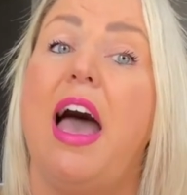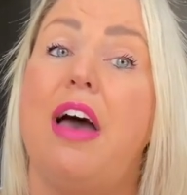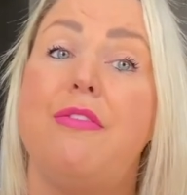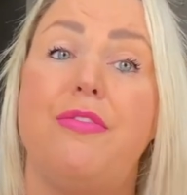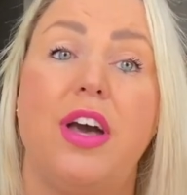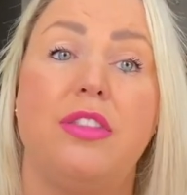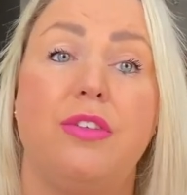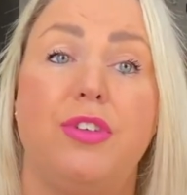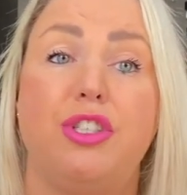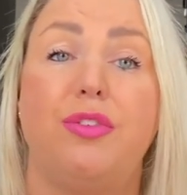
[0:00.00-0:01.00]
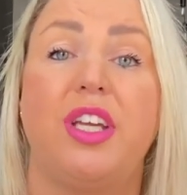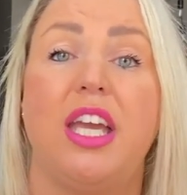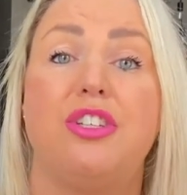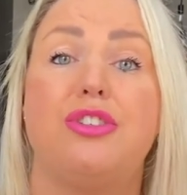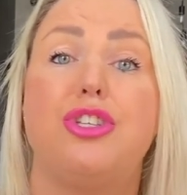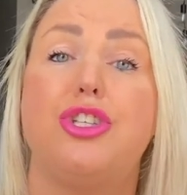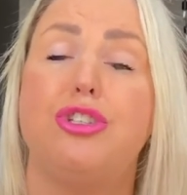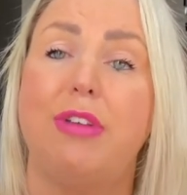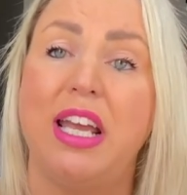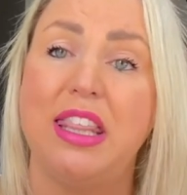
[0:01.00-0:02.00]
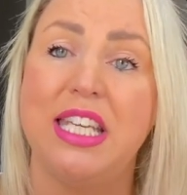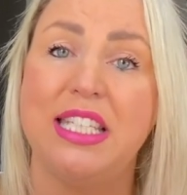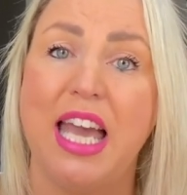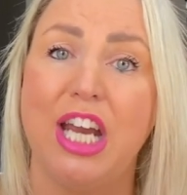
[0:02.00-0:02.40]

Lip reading: and found that vitrification strengthened